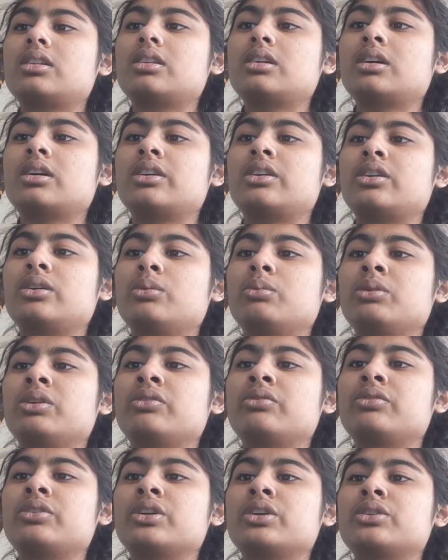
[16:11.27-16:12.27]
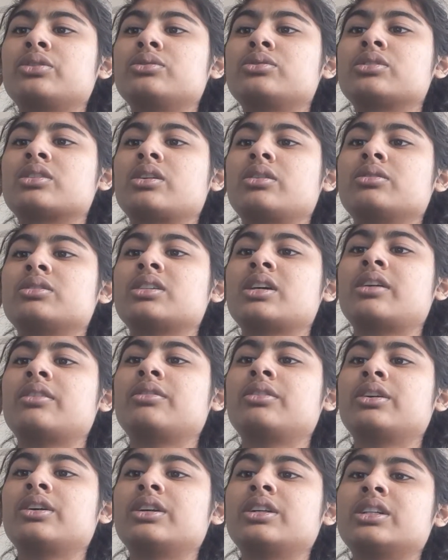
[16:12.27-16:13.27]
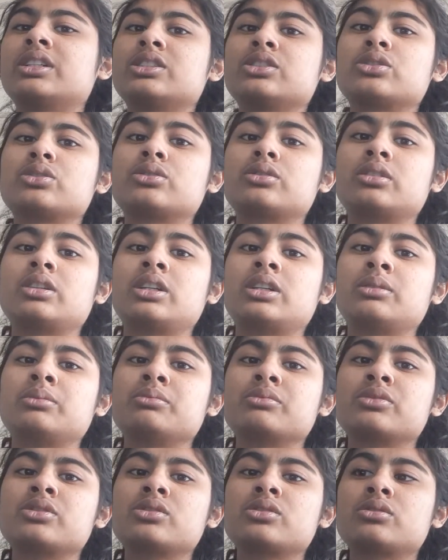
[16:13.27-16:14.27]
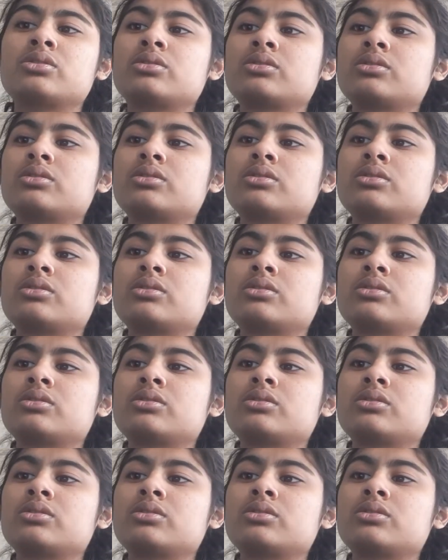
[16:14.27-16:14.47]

a human for Kuzco to have heard his screams.